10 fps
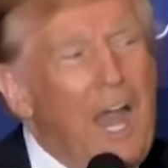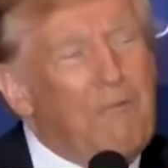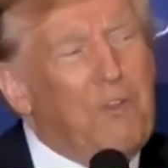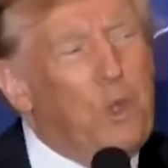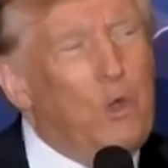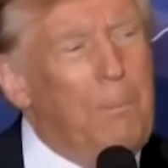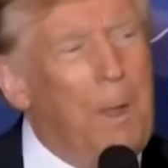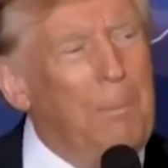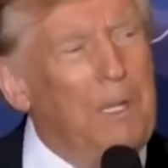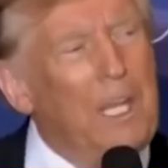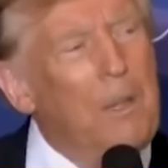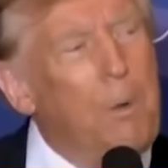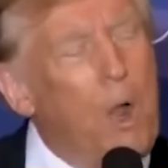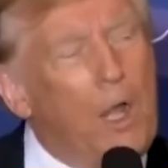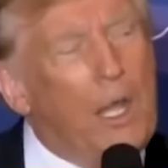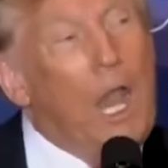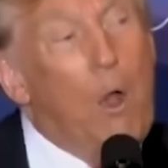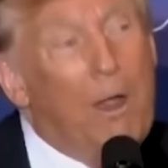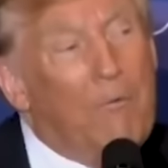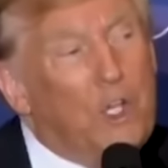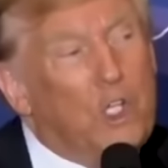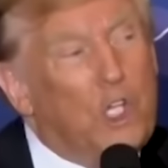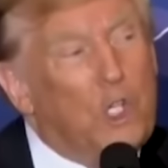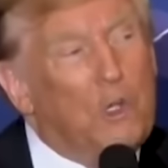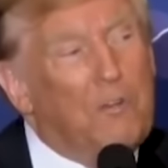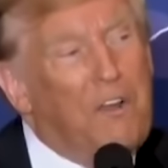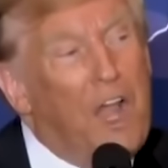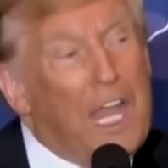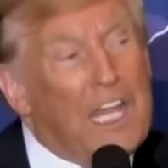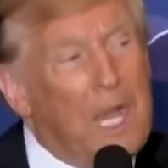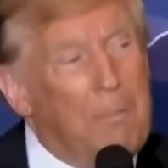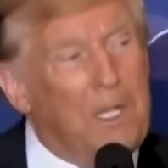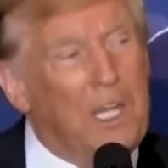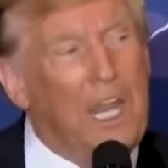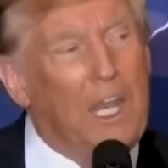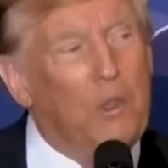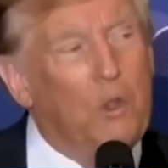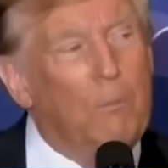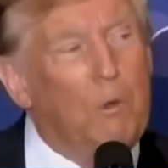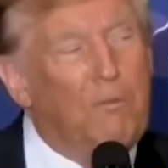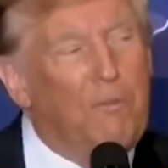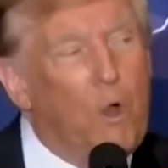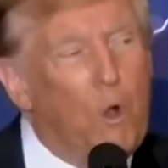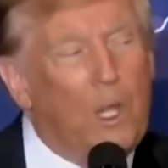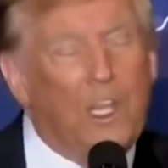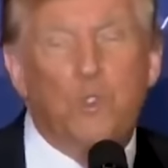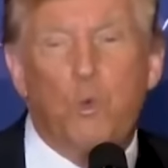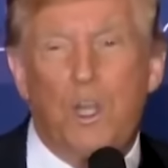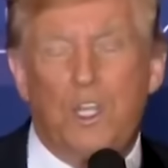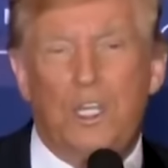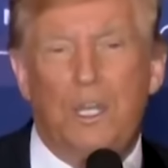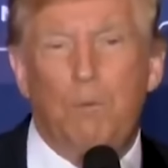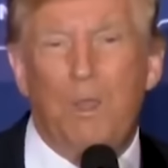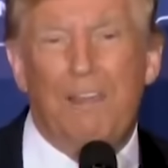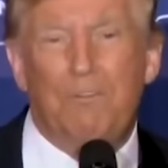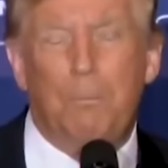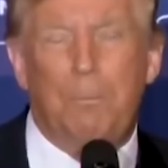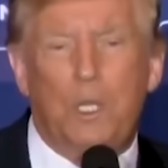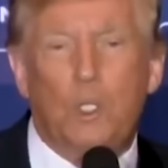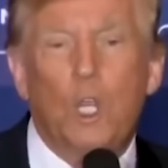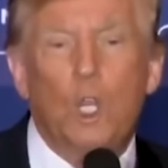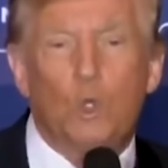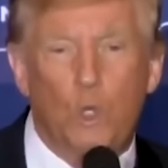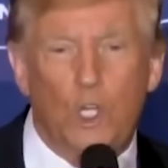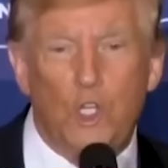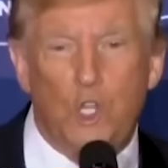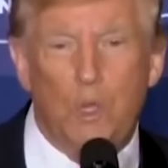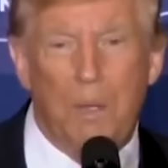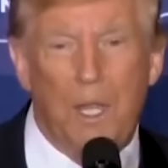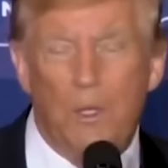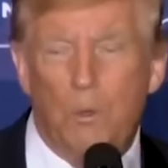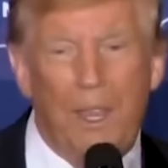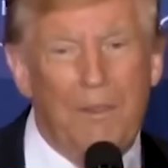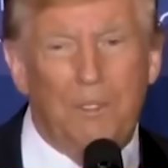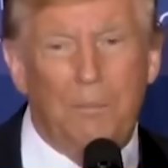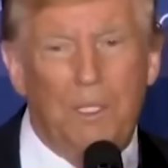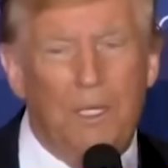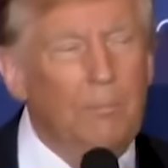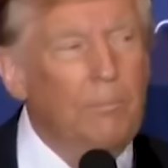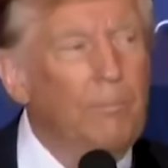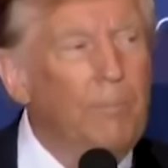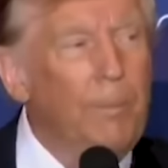time for the Republican Party, however, to unify, come together and move forward as one team. We have to beat crooked Joe Biden. We have to beat him.